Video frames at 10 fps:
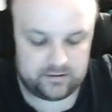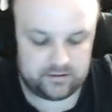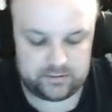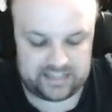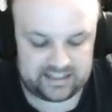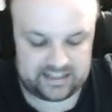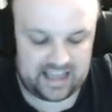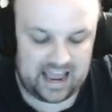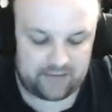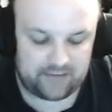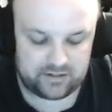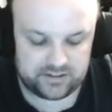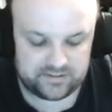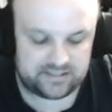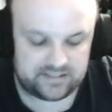take the average of
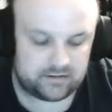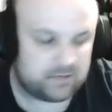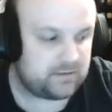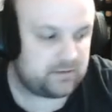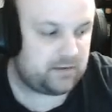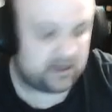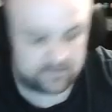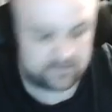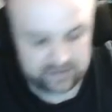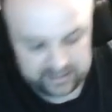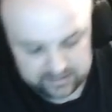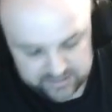0 and pi over 8.